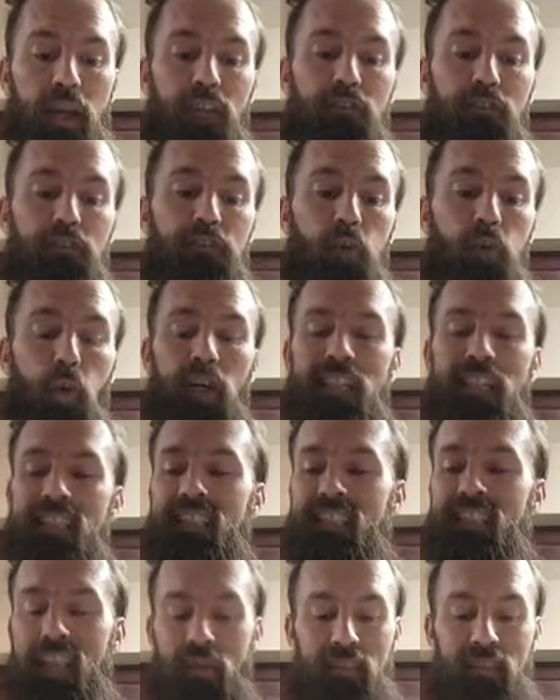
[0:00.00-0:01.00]

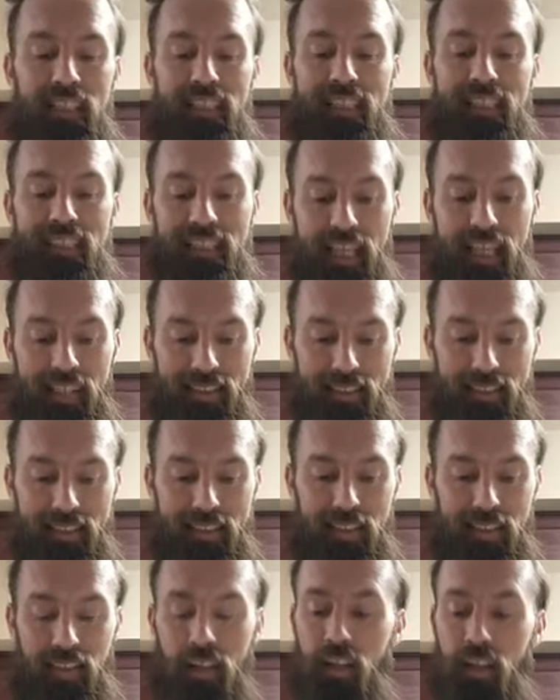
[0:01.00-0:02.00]
47 cents
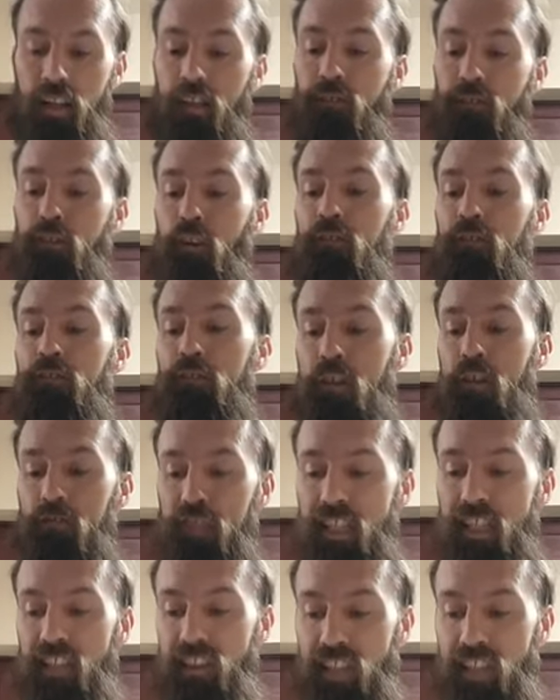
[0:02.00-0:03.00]
for
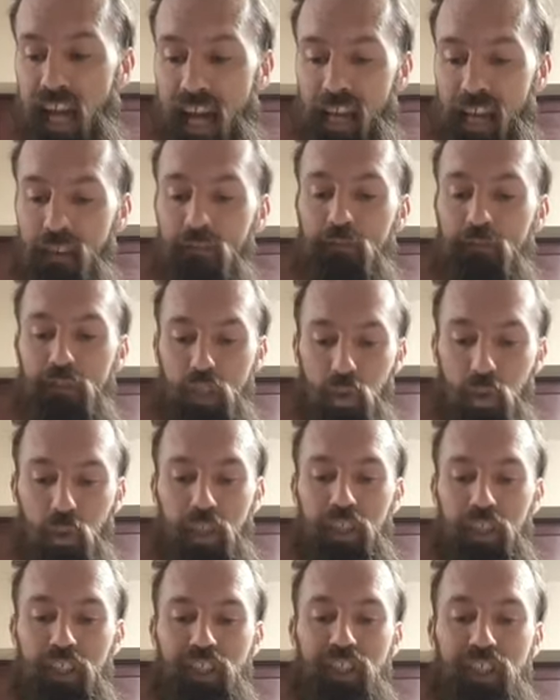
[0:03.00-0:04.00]
50 live
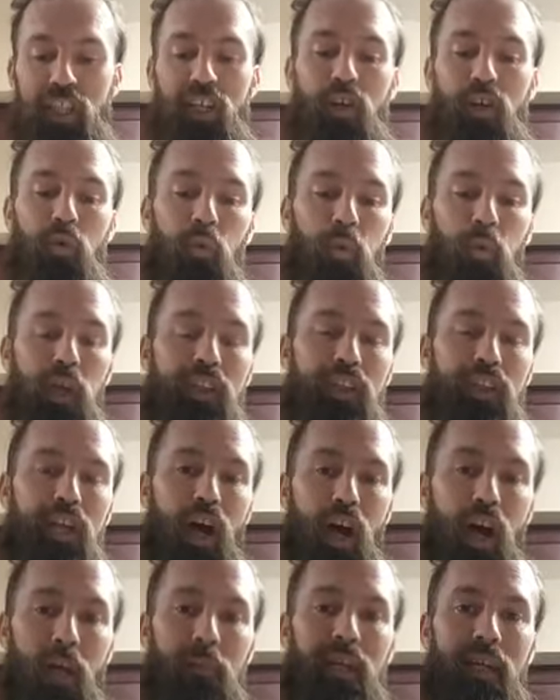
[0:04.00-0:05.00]
viewers with
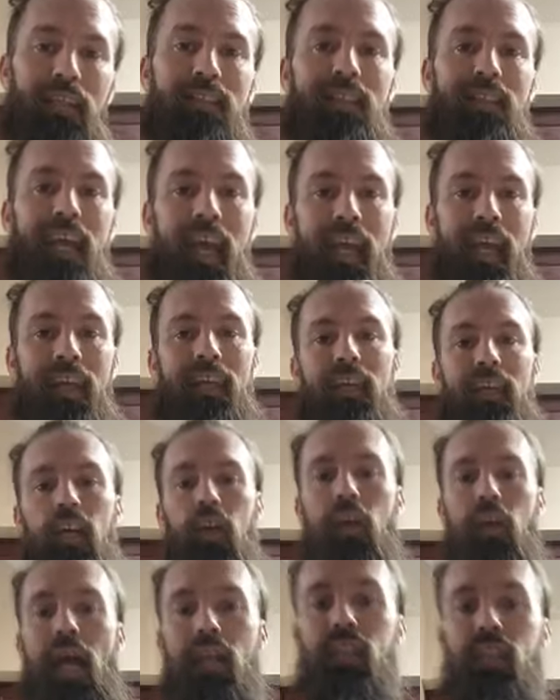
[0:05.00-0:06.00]
comments and
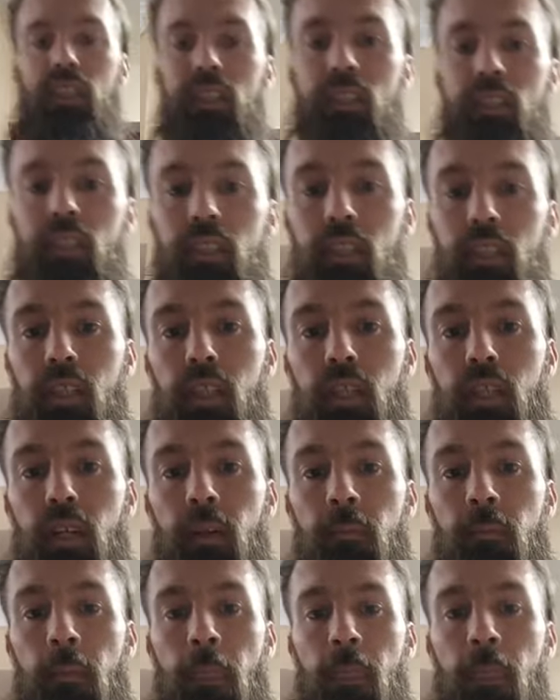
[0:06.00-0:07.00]
interactions.
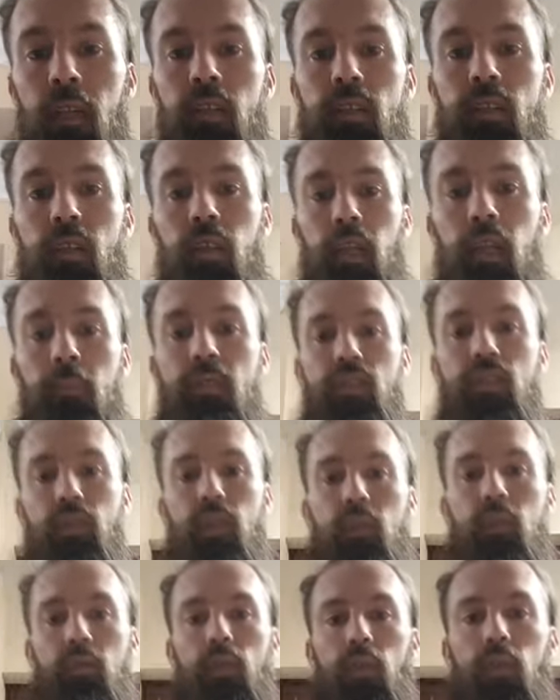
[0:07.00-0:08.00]
So let me
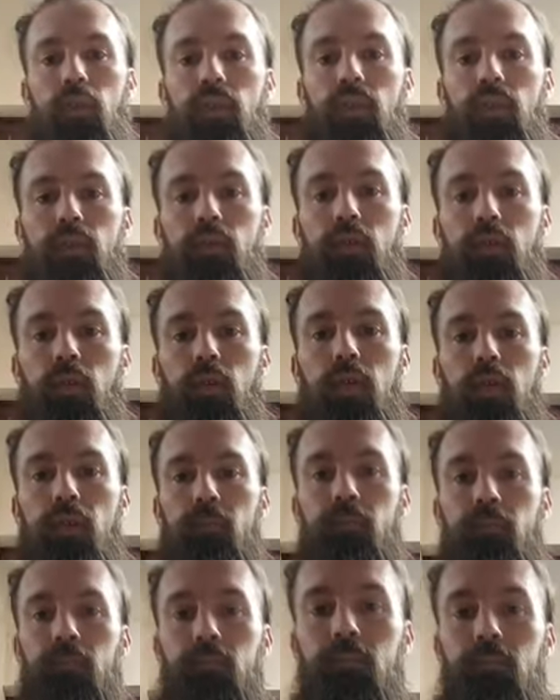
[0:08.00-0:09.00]
screen record this real quick.
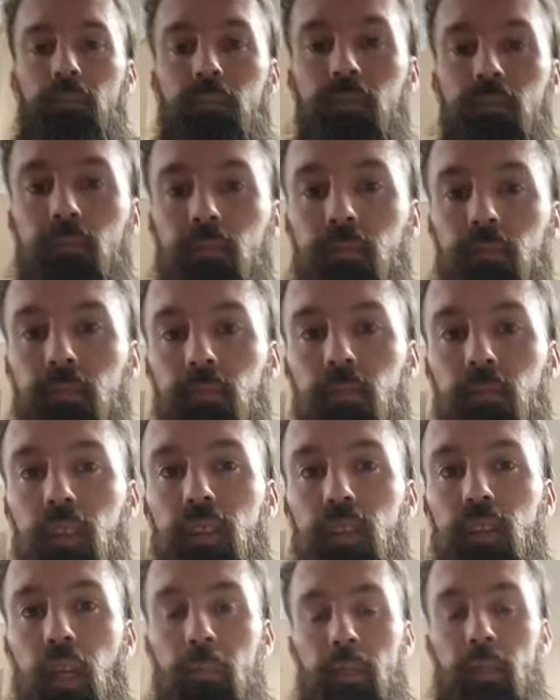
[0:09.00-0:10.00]

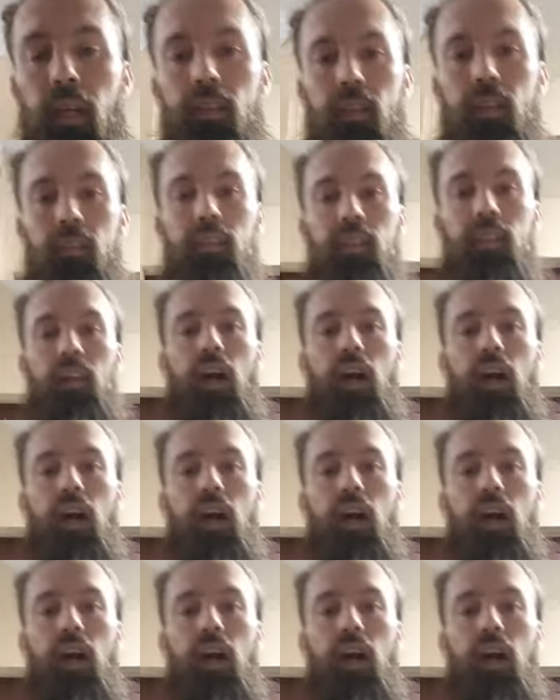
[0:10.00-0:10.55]
Stop countdown. All